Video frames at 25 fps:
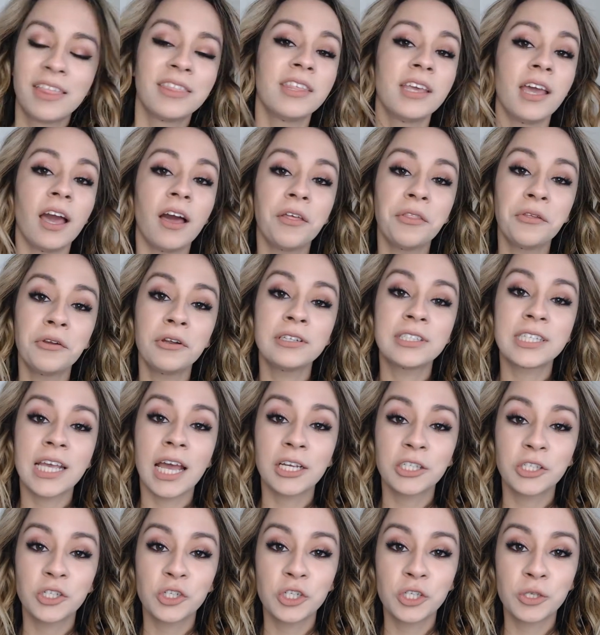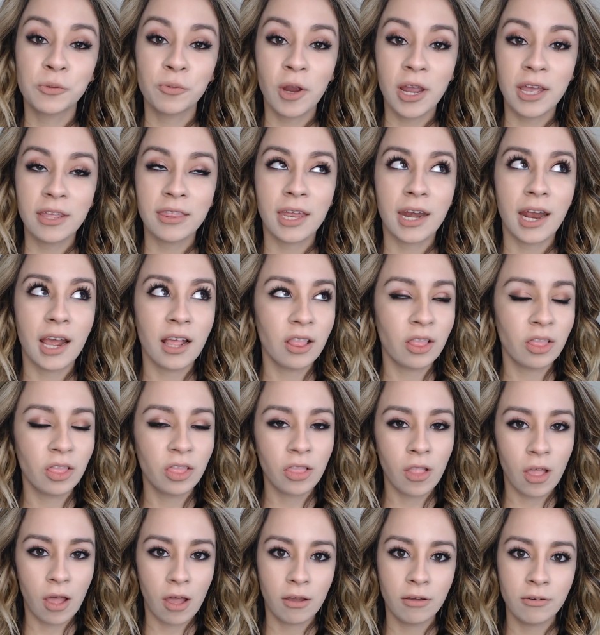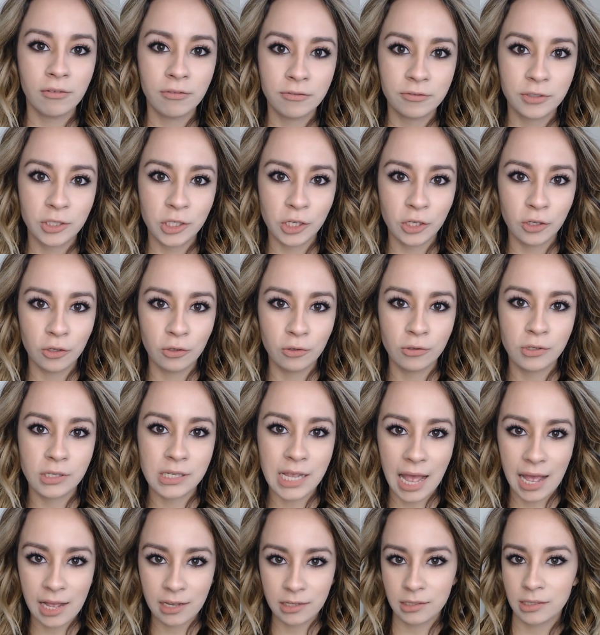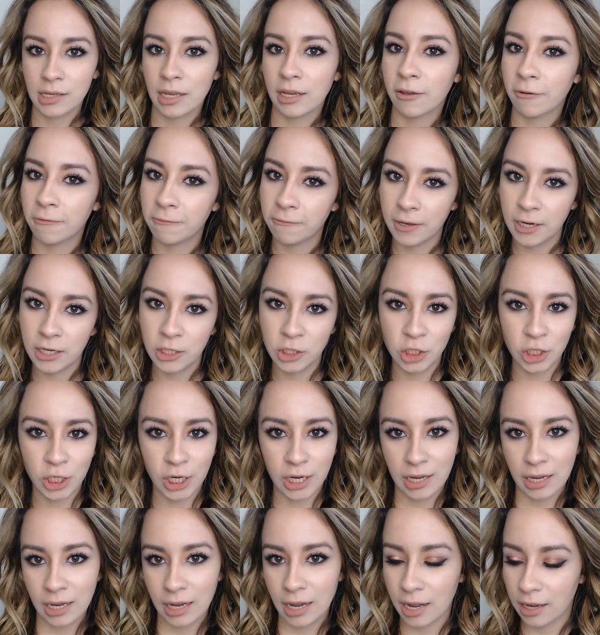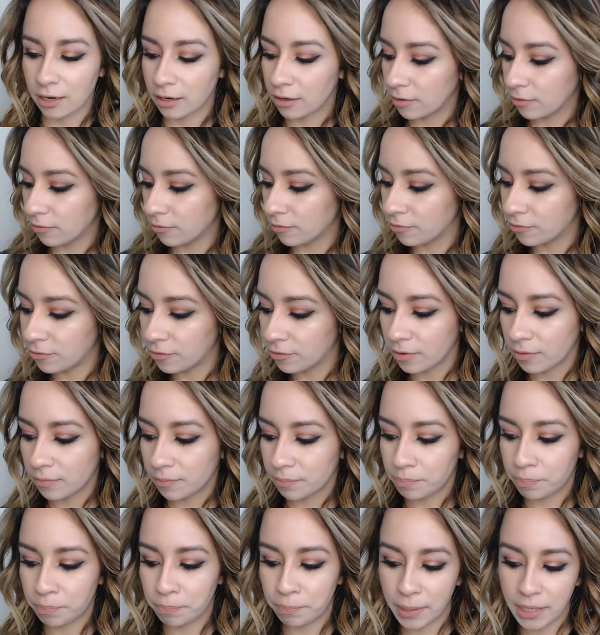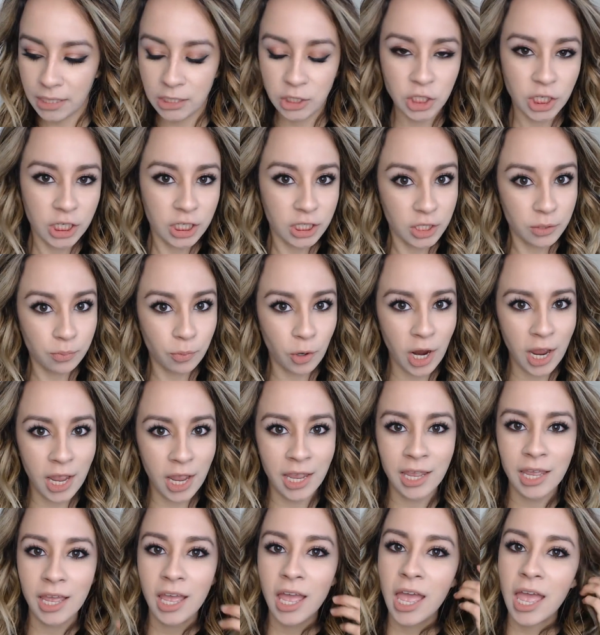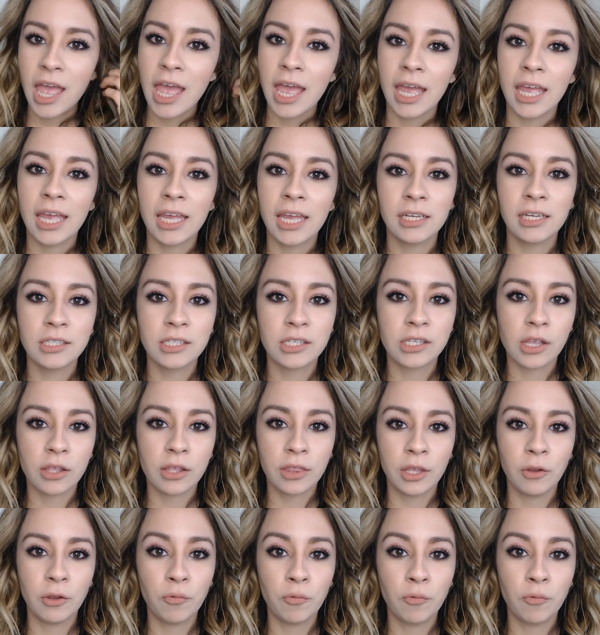The other texture spray that I love to use as like a finishing kind of beachy spray is the